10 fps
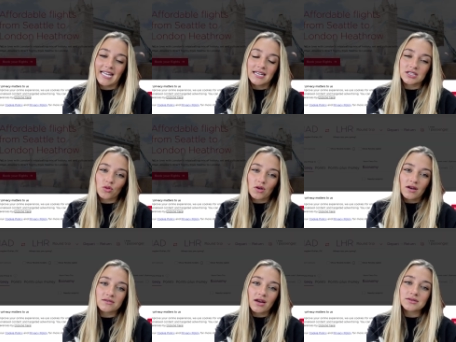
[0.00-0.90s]
and agent
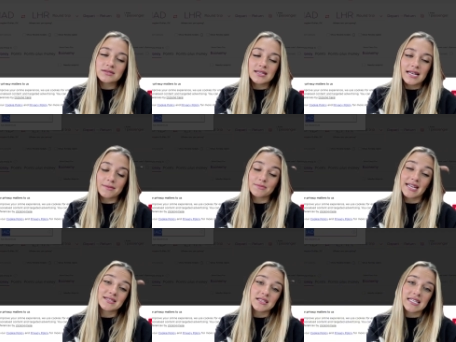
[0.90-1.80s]
workflows,
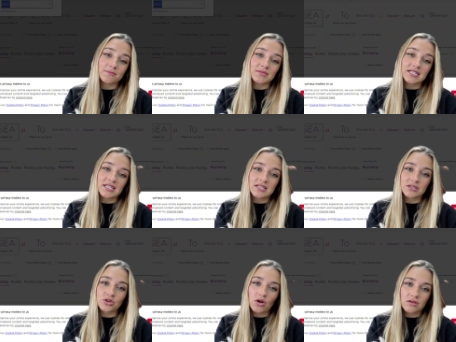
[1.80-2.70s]
basically a mission
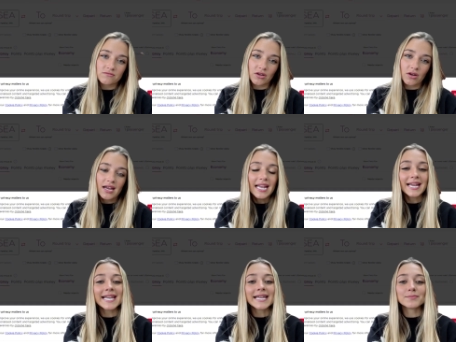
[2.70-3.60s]
control for your AI